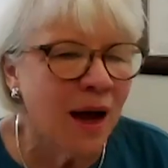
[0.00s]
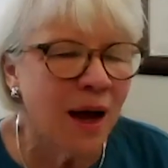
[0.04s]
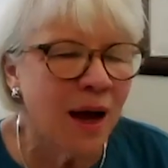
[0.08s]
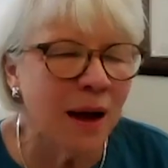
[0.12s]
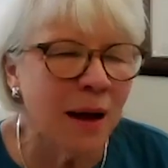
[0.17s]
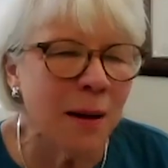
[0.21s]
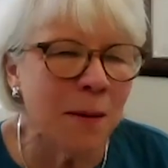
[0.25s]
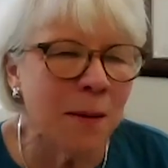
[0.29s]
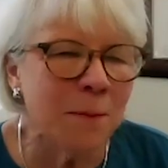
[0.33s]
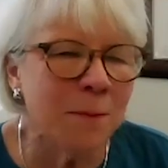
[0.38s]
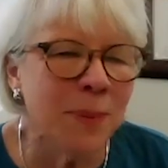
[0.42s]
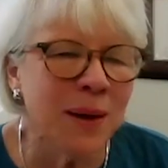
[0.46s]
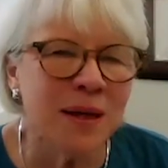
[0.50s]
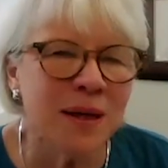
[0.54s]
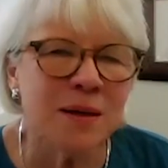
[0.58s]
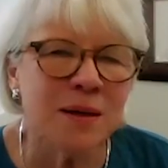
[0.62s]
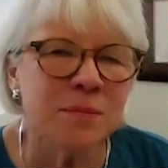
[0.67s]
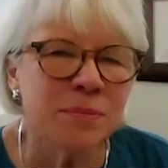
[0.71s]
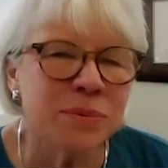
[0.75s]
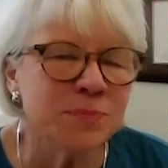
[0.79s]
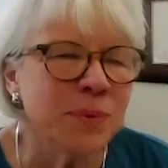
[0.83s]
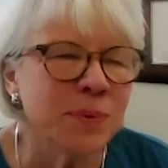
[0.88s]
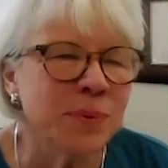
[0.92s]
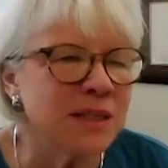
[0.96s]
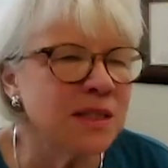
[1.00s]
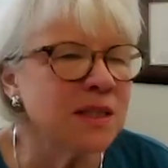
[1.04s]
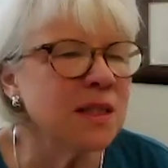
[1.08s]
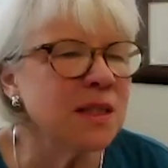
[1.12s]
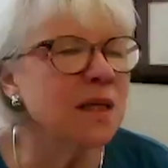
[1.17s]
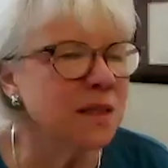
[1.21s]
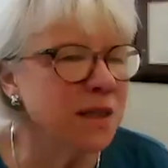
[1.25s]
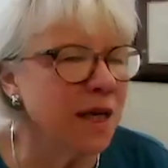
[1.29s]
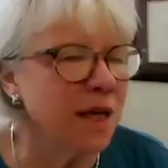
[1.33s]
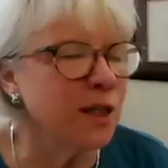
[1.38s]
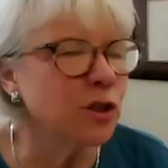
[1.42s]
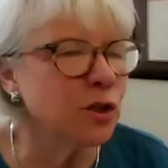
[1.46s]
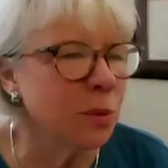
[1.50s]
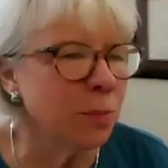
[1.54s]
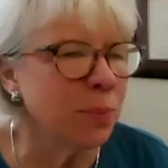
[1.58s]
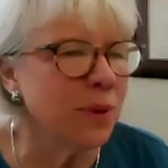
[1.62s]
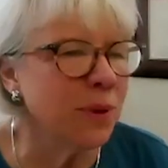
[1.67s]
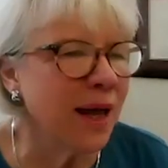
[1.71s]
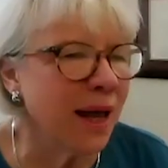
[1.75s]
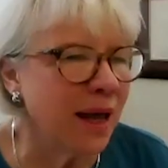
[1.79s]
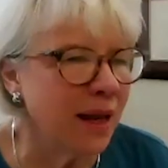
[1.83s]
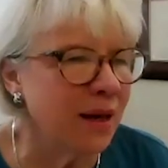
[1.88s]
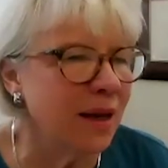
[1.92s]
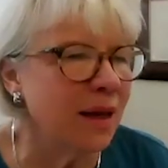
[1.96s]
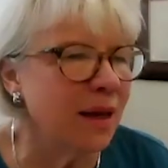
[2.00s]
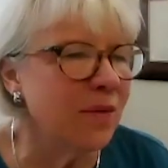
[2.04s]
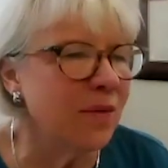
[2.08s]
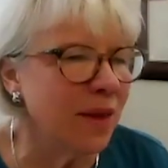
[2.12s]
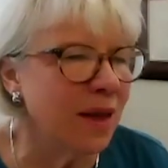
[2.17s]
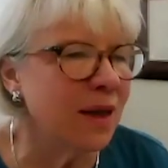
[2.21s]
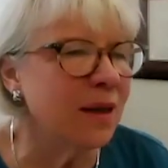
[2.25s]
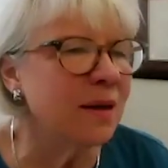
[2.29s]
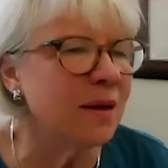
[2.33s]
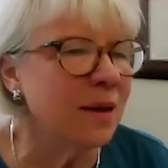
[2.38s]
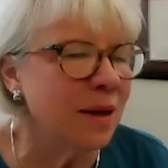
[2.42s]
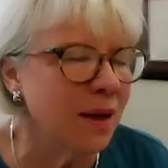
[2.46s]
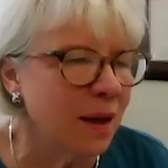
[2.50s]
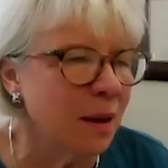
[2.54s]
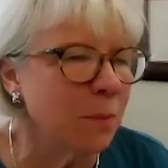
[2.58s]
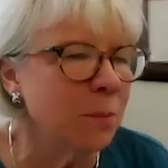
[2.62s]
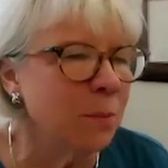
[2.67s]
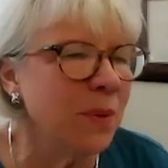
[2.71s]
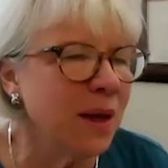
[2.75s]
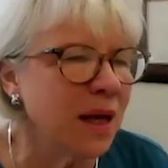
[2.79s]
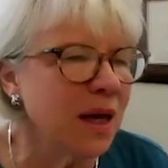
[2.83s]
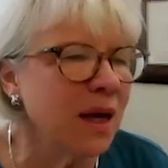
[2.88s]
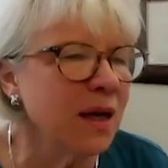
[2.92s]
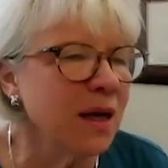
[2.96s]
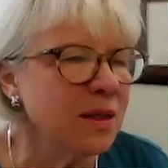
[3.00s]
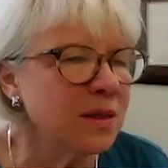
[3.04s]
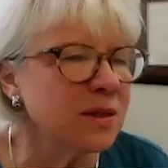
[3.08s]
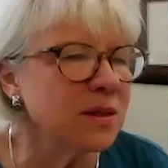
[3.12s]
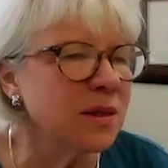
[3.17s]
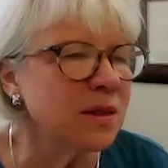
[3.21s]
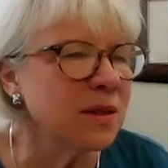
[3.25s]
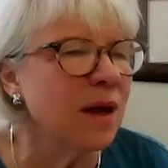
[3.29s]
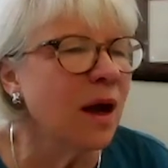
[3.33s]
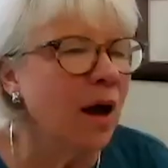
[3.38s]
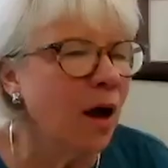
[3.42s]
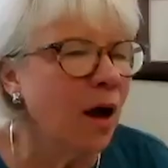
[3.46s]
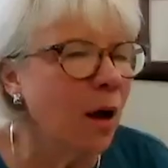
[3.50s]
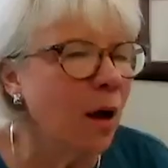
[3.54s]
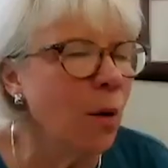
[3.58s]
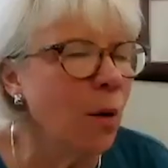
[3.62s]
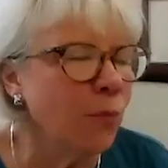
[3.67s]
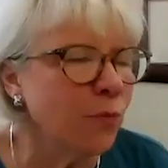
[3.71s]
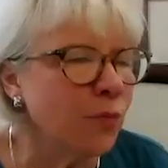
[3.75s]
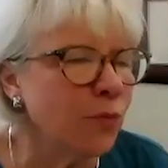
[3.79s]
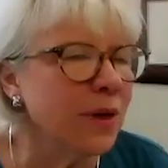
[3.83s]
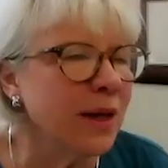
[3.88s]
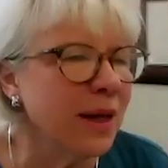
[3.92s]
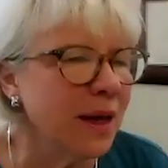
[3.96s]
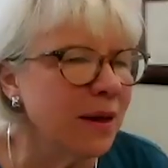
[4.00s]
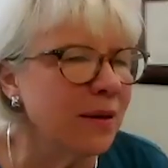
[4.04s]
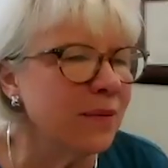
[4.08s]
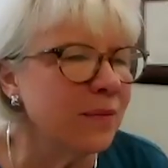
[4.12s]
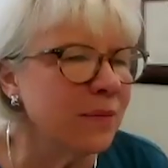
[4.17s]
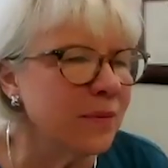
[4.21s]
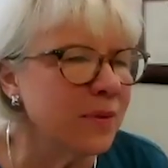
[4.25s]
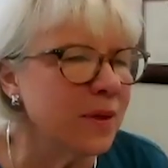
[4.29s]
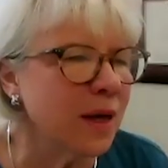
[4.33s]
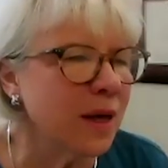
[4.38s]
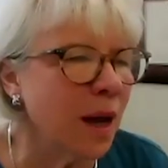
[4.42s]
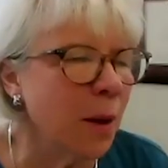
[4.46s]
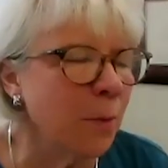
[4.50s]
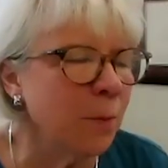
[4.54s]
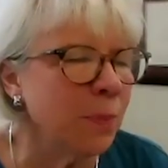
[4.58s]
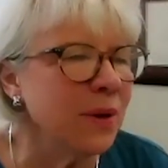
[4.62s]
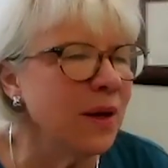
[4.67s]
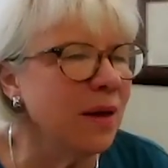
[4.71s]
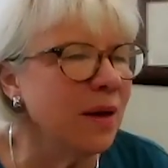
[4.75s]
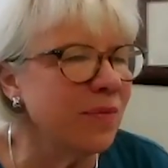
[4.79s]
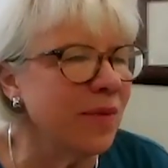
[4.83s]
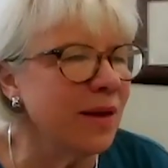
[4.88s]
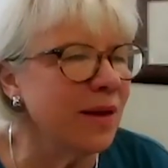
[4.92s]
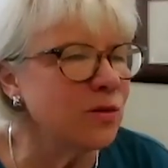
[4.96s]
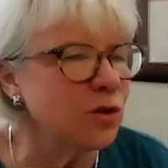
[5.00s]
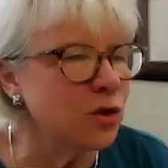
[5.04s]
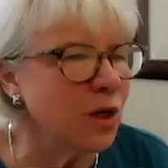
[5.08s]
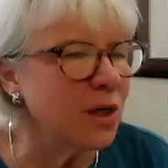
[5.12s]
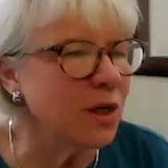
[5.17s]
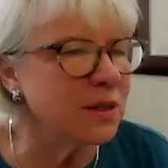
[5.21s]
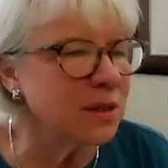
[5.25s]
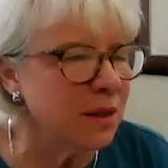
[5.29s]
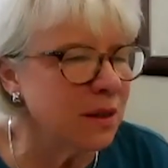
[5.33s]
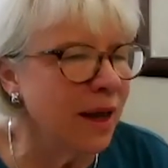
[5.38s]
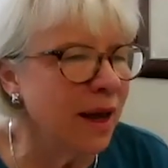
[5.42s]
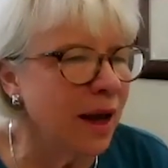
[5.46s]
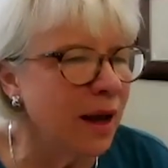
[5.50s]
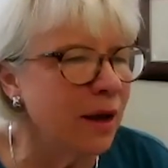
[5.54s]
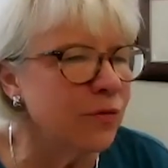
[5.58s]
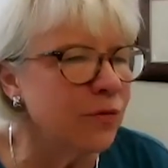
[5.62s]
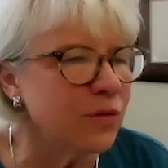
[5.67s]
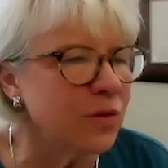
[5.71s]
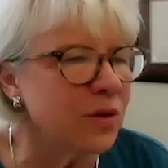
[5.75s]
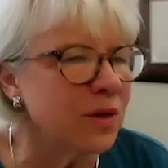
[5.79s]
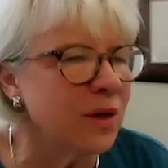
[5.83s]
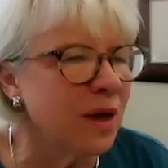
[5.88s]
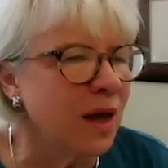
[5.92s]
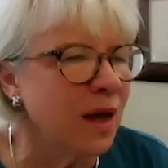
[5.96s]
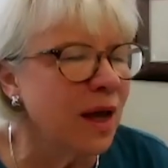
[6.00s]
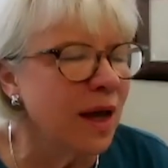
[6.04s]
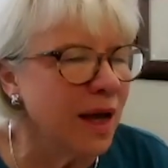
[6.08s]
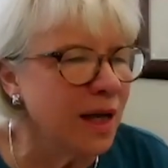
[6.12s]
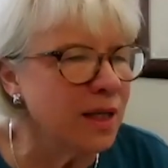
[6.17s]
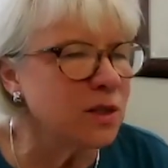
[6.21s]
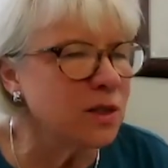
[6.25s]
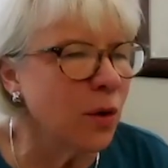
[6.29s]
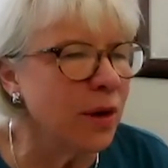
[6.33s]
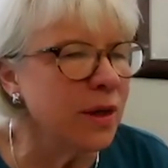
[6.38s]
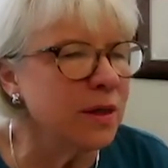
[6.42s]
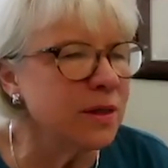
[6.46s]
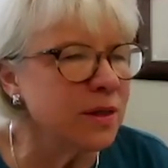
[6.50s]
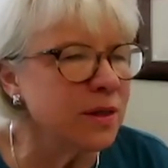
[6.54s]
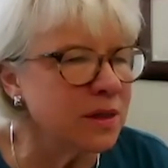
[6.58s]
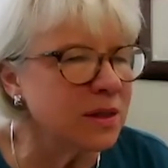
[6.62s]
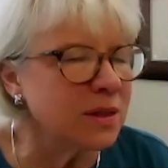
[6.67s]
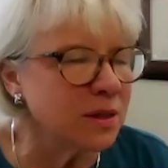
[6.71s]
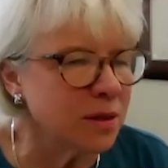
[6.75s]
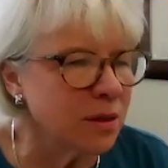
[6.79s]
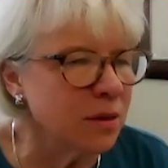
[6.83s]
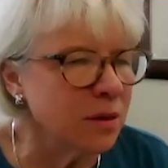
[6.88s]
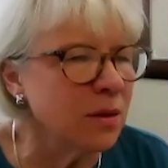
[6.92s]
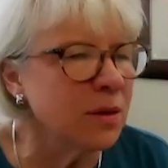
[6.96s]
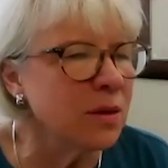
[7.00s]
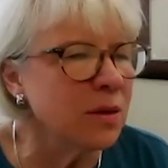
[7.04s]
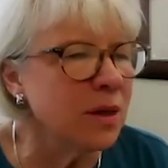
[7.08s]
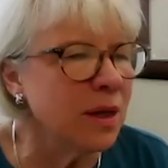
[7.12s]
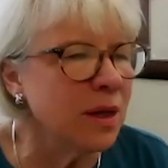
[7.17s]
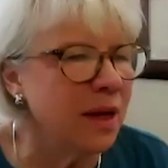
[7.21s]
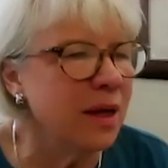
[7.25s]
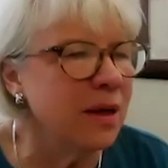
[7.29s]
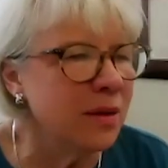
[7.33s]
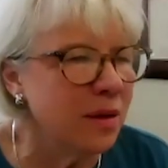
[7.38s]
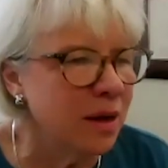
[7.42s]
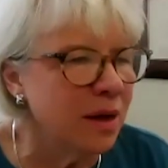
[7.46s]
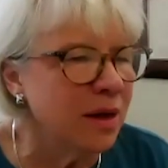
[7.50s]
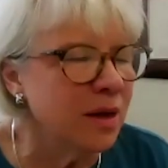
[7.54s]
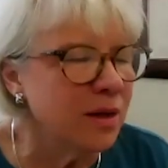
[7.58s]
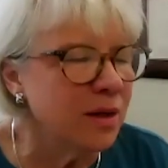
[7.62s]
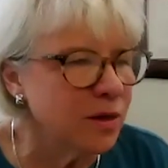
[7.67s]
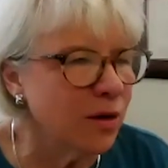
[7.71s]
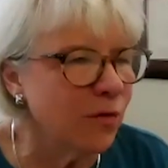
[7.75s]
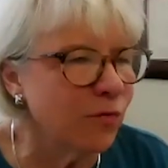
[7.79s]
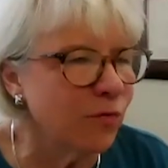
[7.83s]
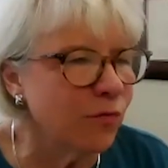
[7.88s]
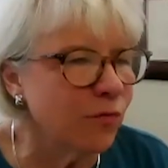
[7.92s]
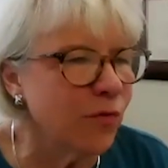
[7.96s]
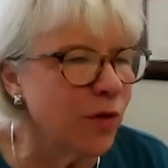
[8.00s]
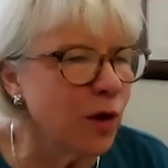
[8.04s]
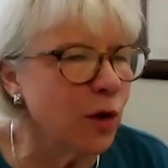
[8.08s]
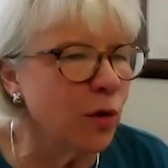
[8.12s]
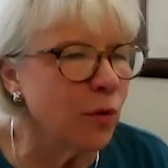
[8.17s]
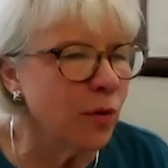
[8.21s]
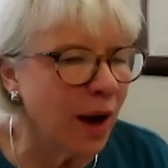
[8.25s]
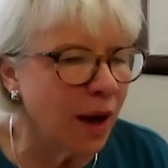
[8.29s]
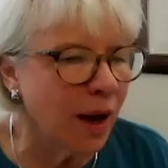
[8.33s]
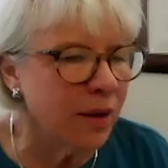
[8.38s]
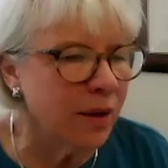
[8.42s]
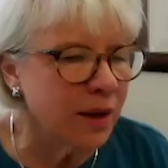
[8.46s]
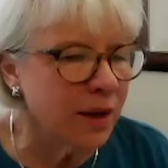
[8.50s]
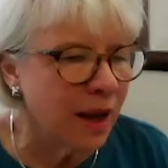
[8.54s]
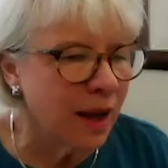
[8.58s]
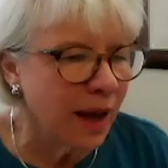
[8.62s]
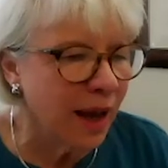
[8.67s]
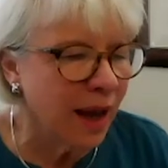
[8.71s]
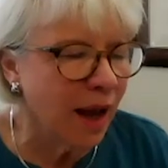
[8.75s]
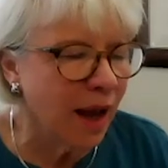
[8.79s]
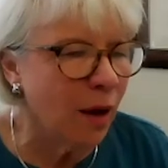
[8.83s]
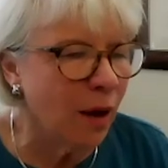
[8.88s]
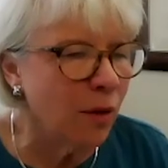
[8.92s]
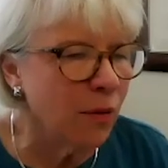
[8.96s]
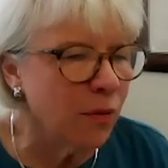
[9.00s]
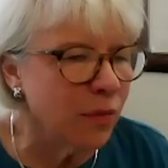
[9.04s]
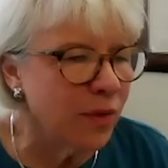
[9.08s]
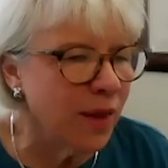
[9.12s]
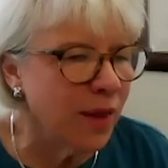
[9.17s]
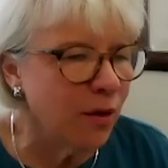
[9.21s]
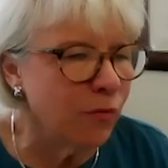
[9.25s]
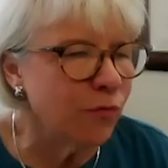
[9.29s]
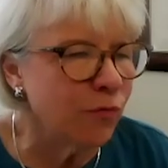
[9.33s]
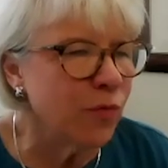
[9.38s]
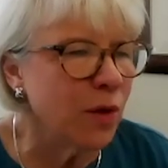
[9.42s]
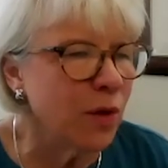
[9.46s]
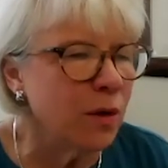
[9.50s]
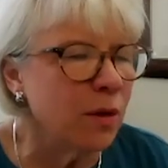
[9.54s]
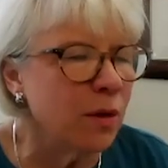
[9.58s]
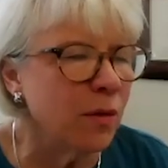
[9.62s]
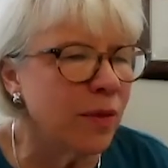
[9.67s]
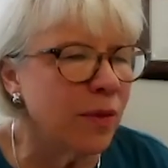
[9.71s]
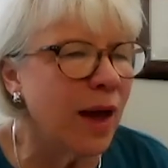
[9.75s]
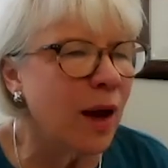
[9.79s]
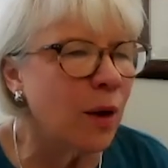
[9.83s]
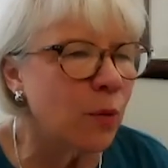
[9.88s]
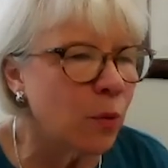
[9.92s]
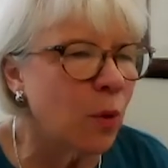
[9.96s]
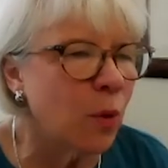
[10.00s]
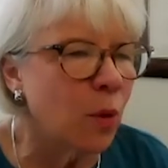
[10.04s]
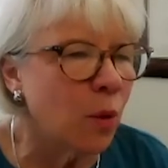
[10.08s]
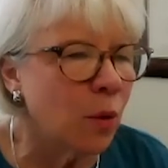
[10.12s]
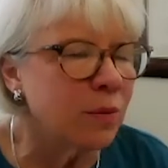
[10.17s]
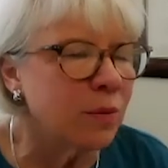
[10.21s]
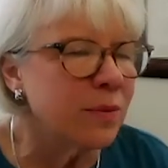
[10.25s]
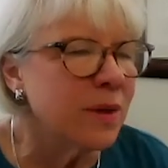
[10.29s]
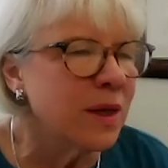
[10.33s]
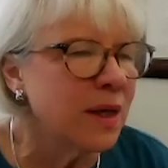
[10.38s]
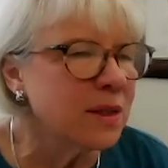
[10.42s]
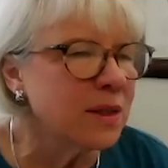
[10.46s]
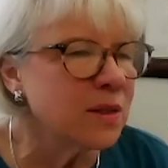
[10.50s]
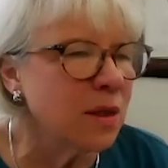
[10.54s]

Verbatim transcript: Uh, but but succession planning then, because hopefully the company they just left is going to still need to figure out how they fill that role.